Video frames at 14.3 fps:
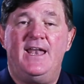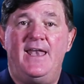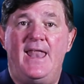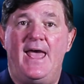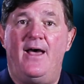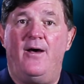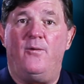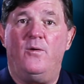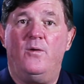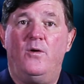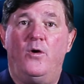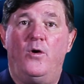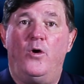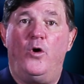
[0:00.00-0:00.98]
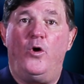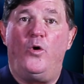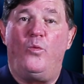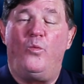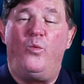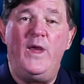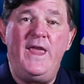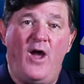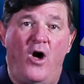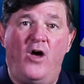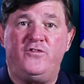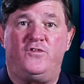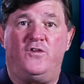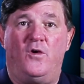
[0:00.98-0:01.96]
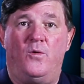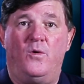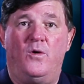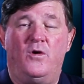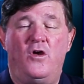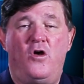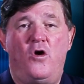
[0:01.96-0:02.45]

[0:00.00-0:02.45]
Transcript: Now, we also